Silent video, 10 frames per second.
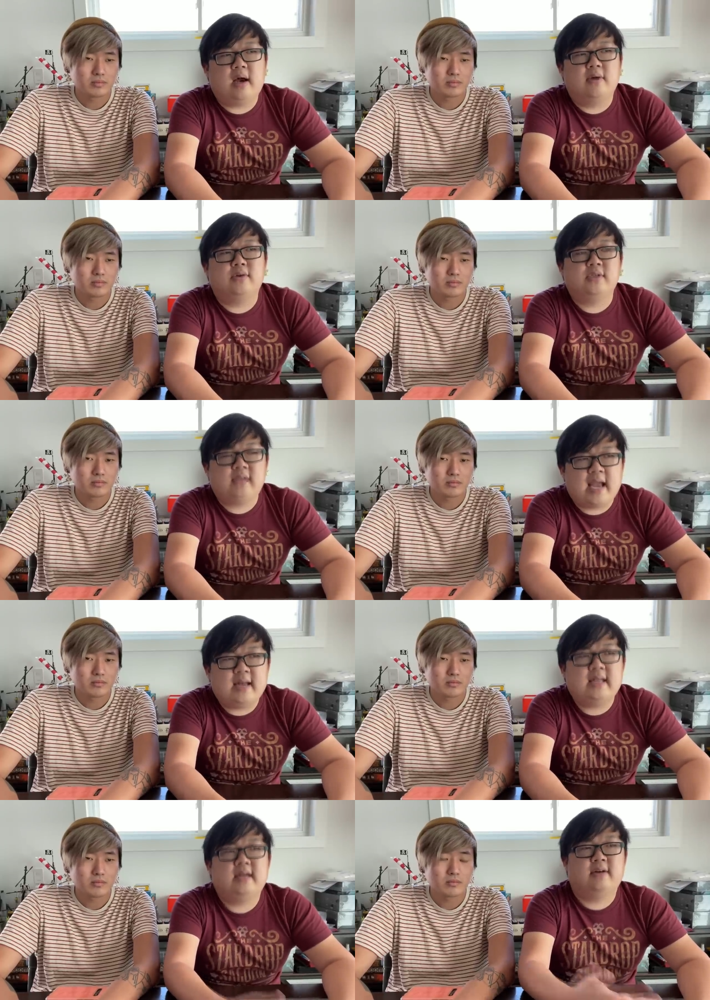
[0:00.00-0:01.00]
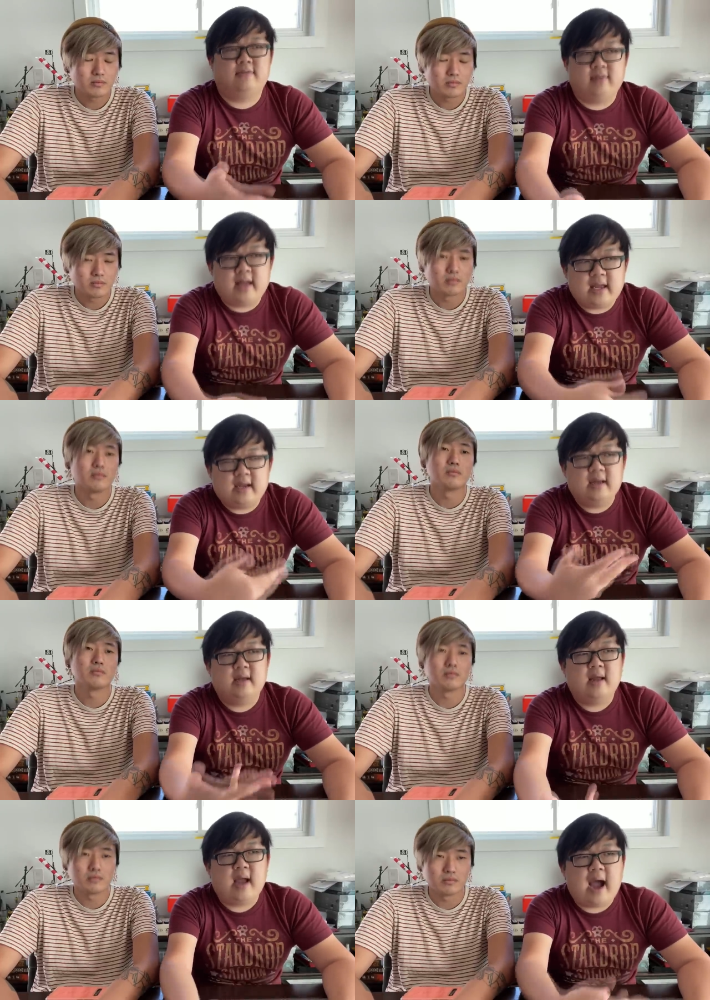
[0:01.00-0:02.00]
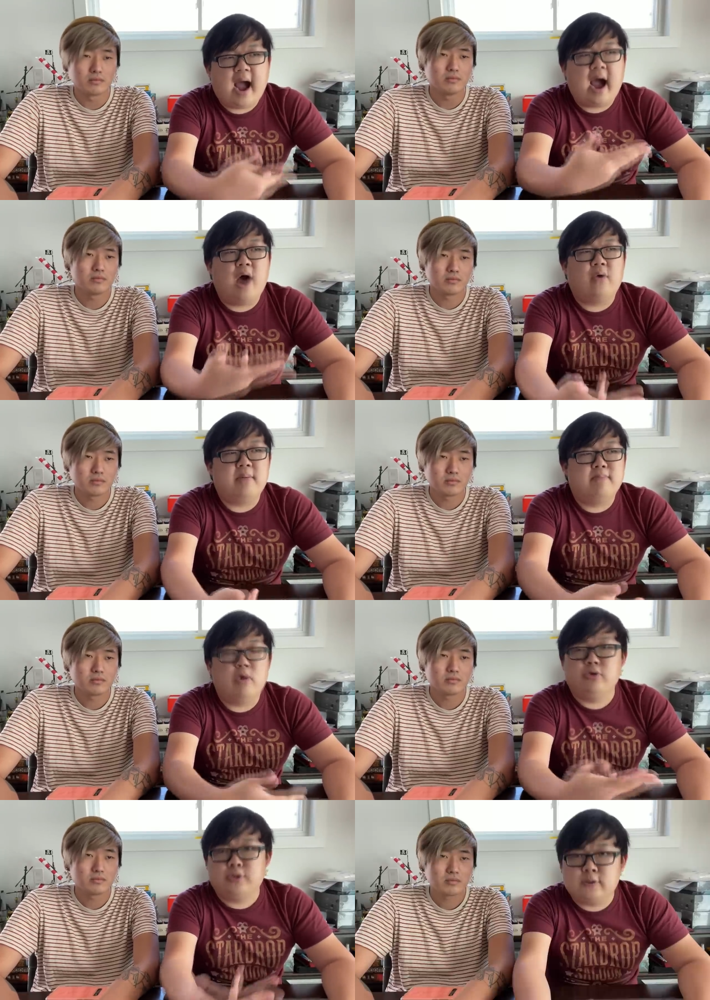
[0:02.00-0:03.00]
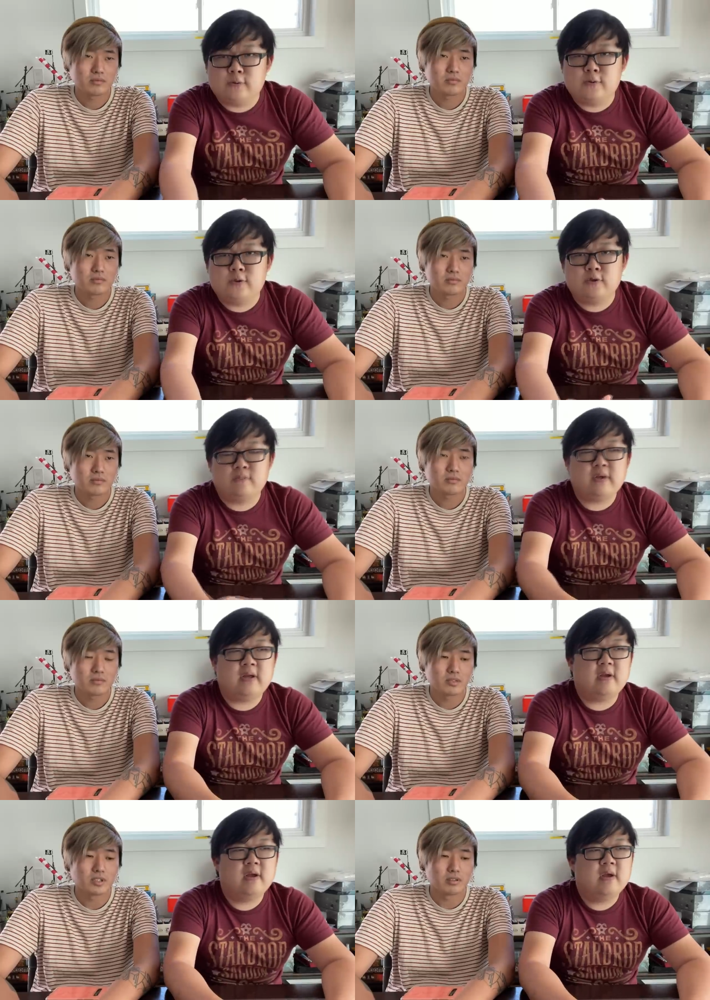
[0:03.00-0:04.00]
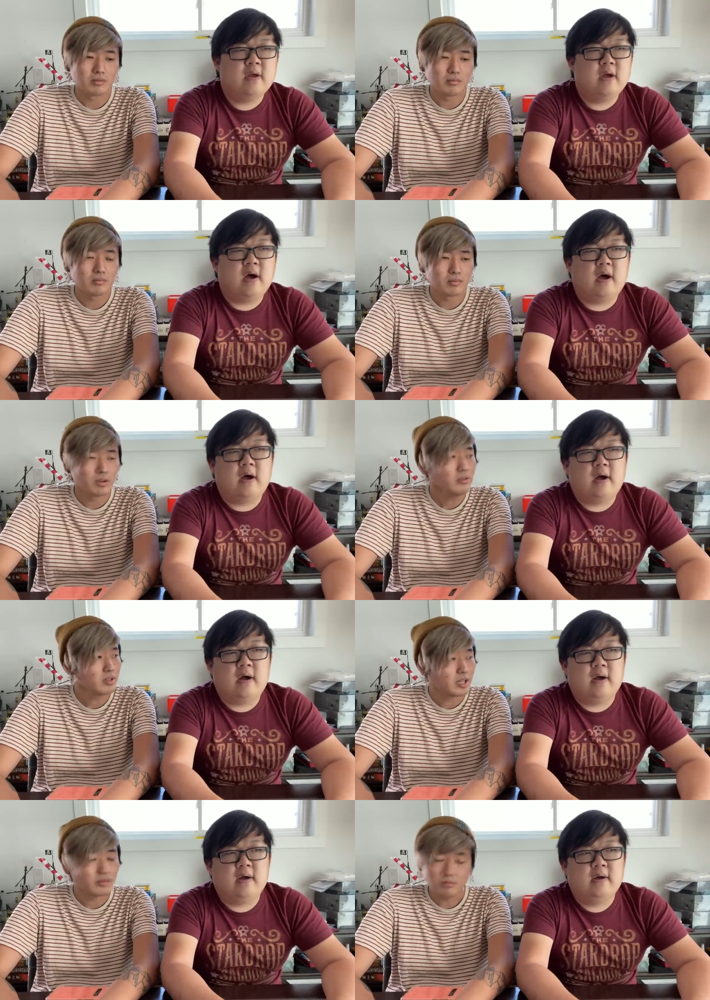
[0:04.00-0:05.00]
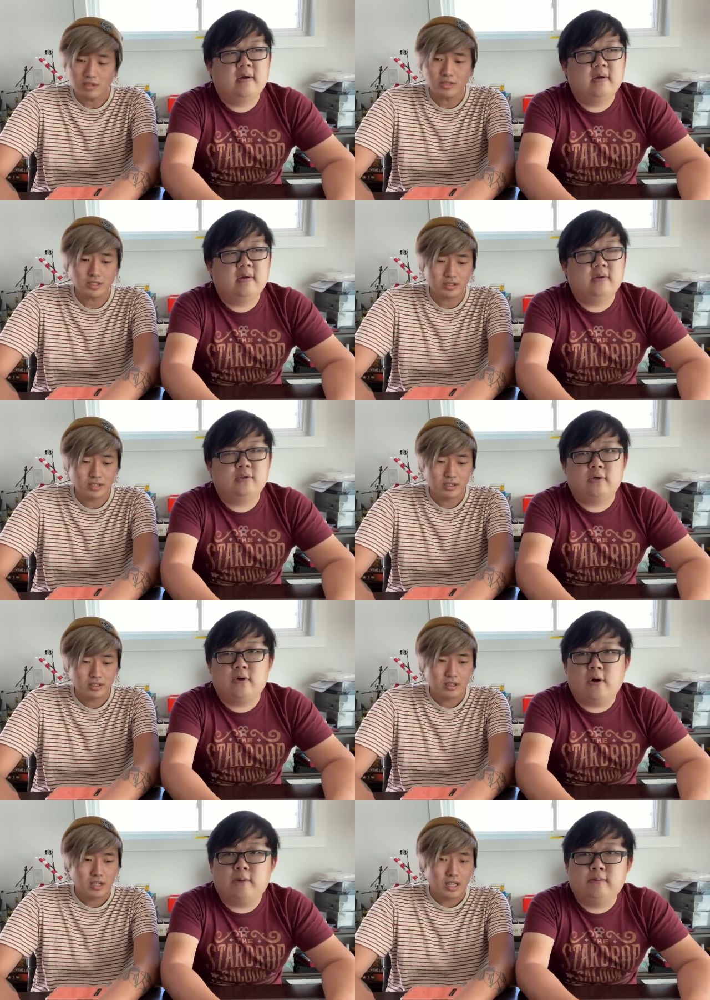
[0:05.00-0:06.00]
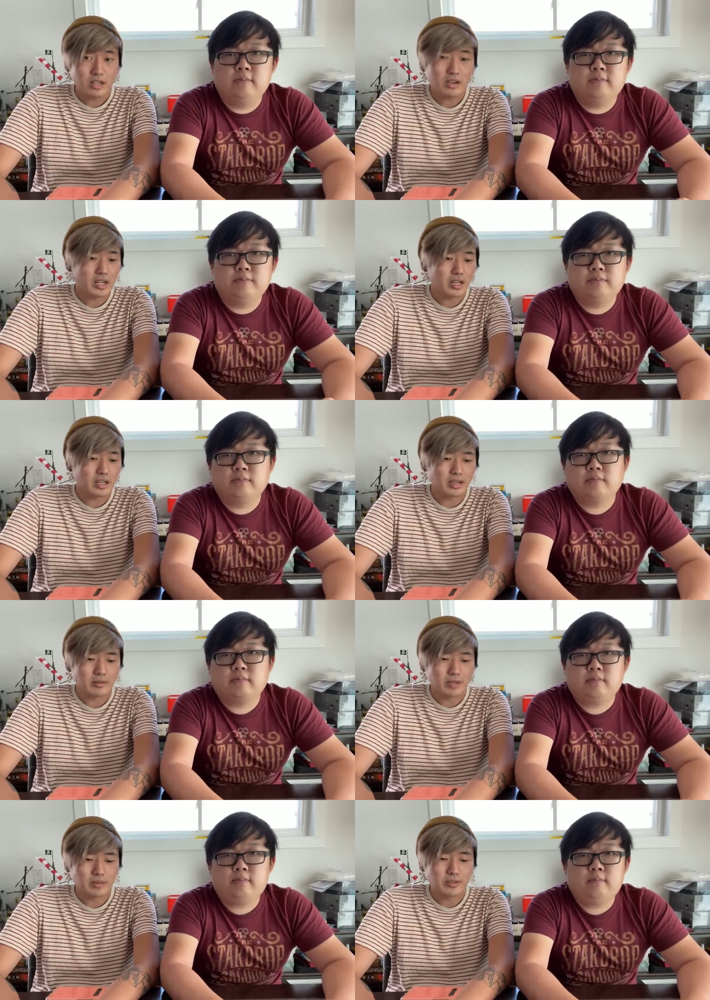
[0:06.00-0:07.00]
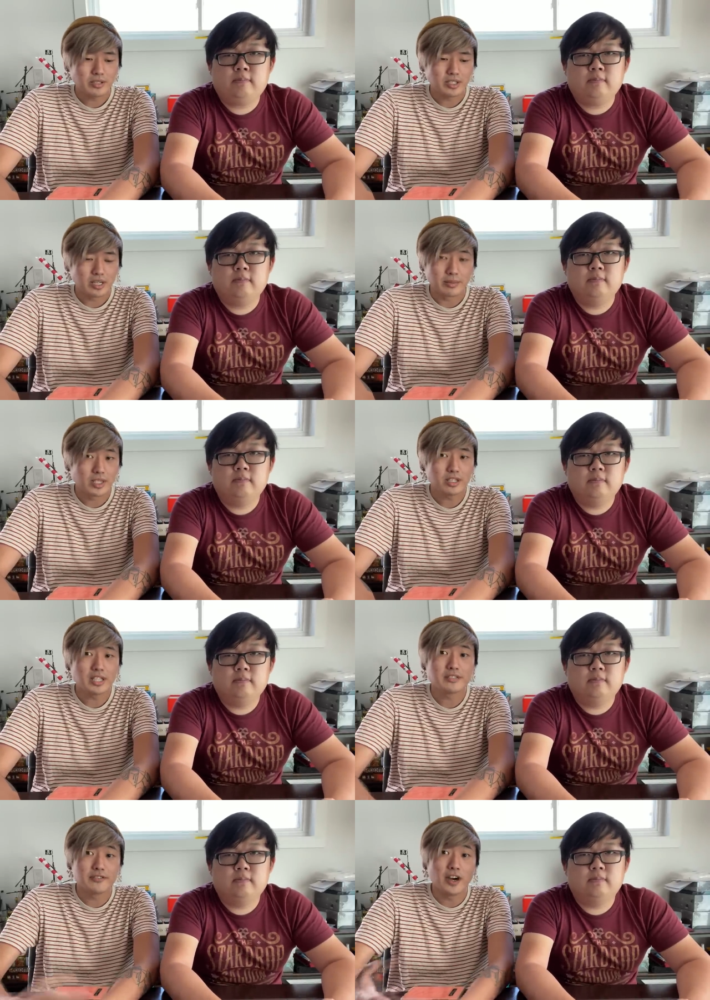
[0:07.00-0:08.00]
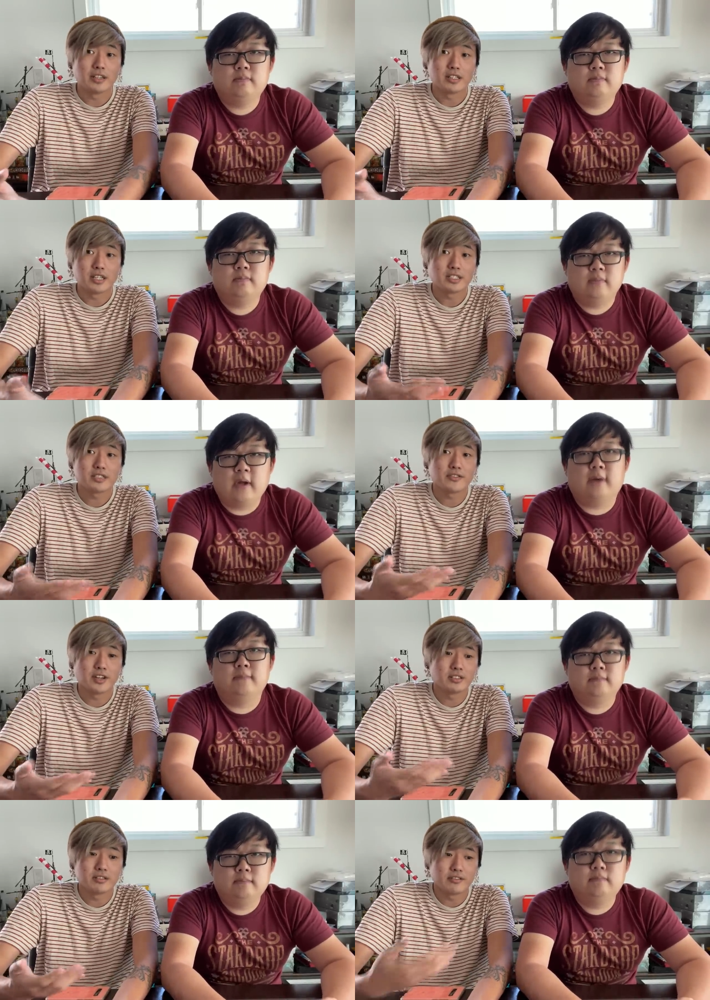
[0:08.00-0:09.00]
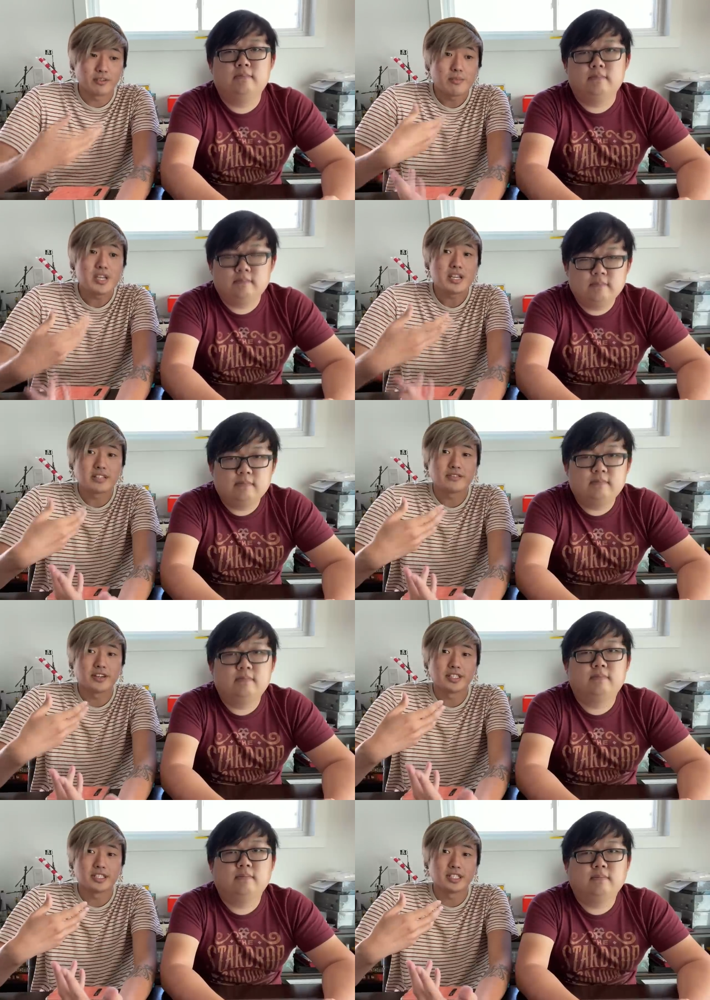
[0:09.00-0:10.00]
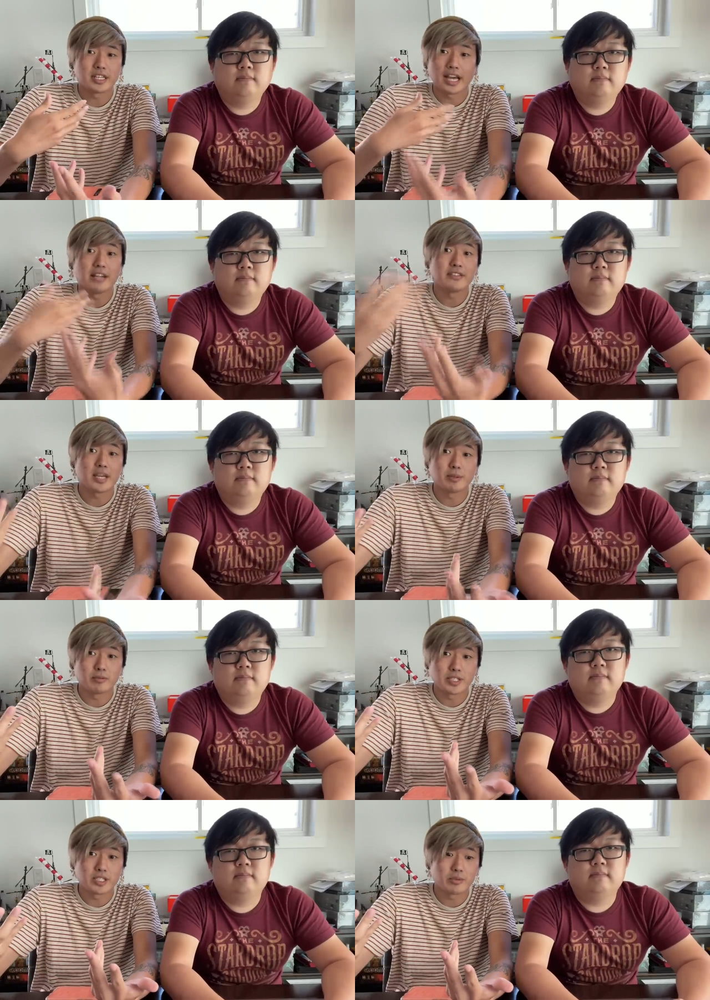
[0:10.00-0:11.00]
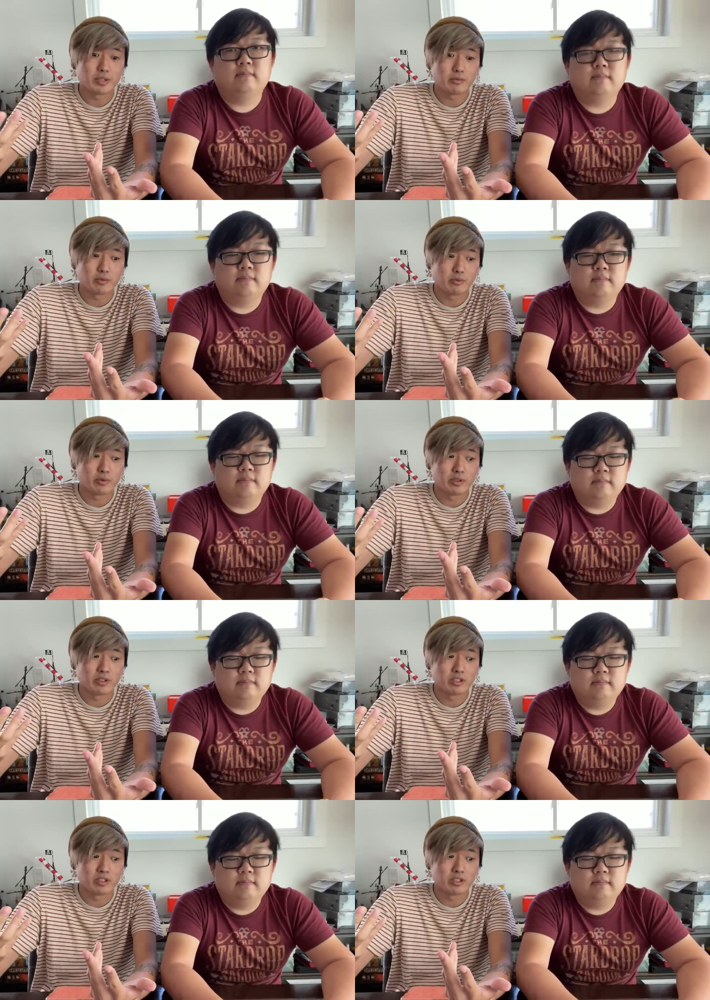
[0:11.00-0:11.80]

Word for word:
Speaker 1: understanding of like mm. how emotions should be. Yeah uh, no, that's should go.
Speaker 2: No, I, I, appreciate it. I mean, it's it's fun. It's just yeah. fun for me. It's fun to like. I love table reads when, when we're